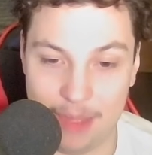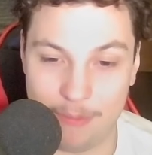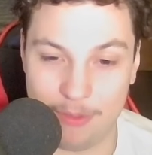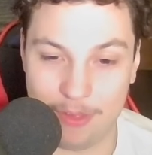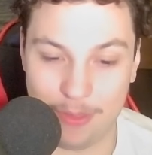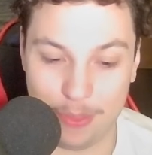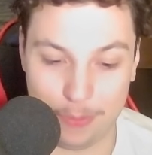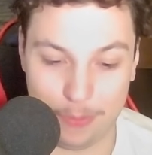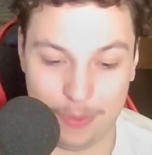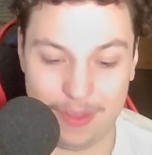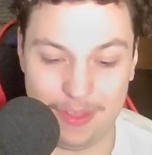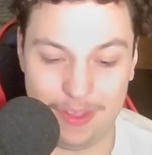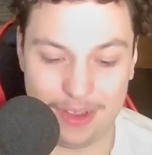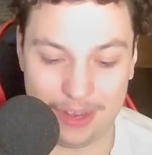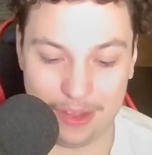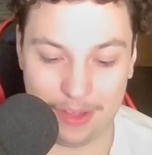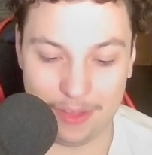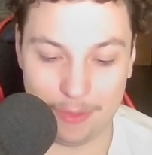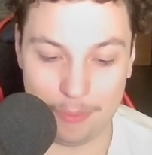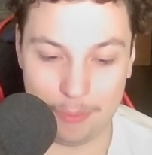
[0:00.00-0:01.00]
I think we took like a
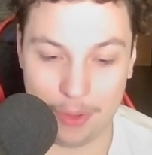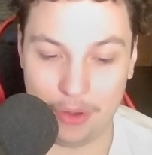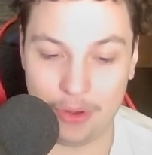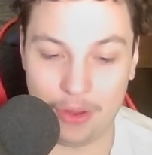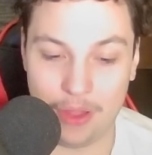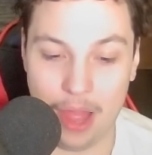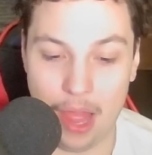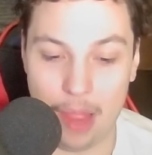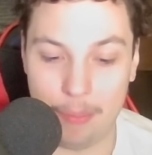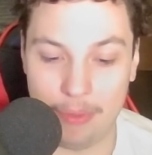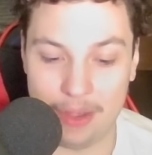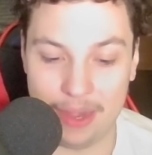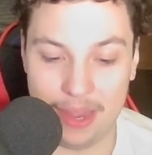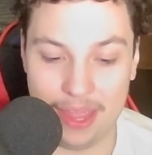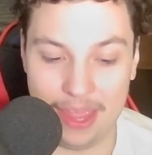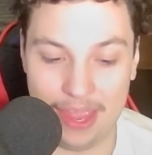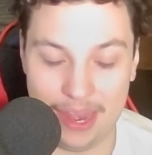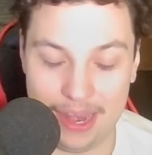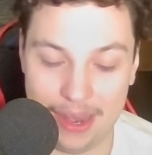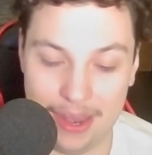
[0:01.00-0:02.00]
Spear Goblin
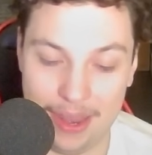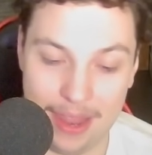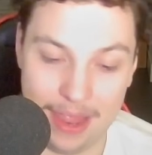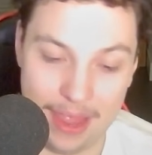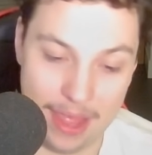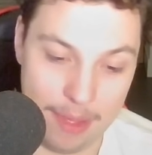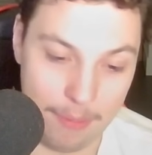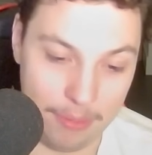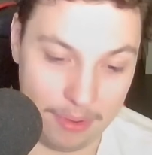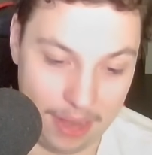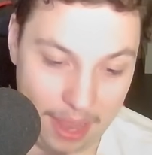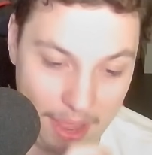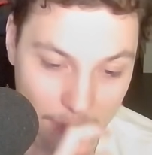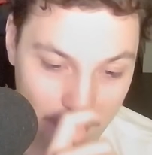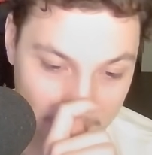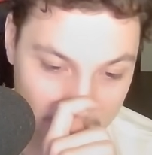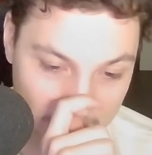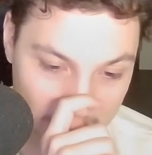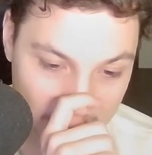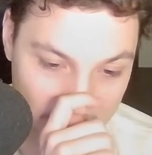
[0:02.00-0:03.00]
hit, but that
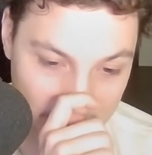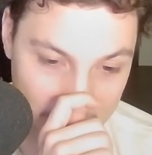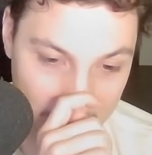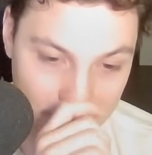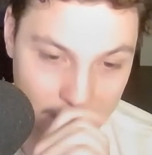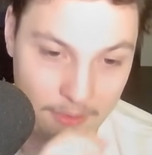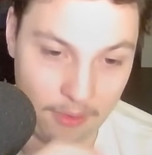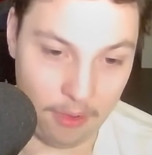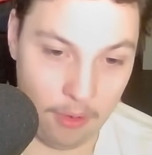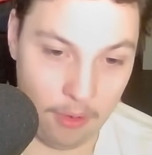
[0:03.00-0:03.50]
was it. So